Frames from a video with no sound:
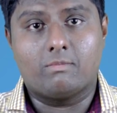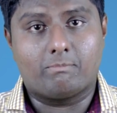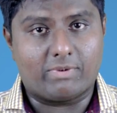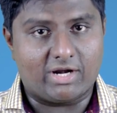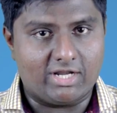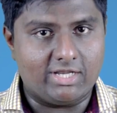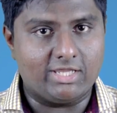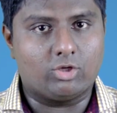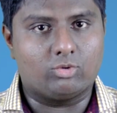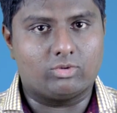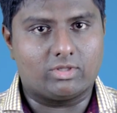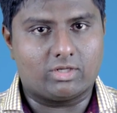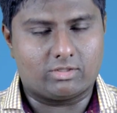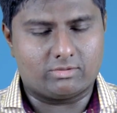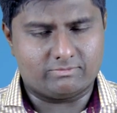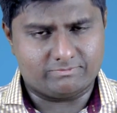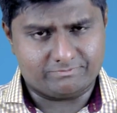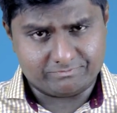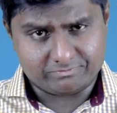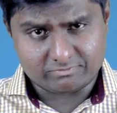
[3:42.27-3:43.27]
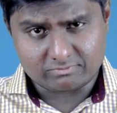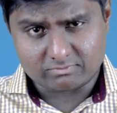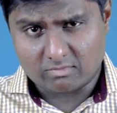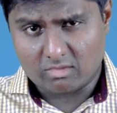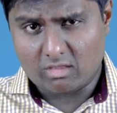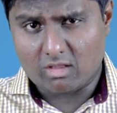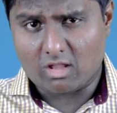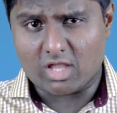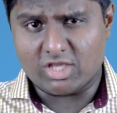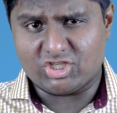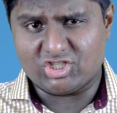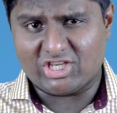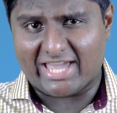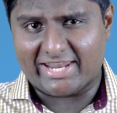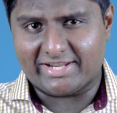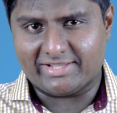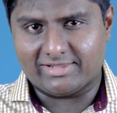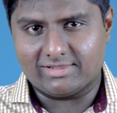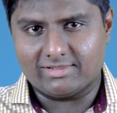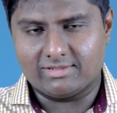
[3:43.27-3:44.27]
particular
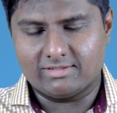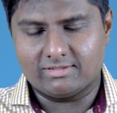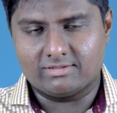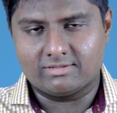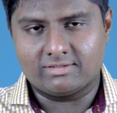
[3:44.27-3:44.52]
channel.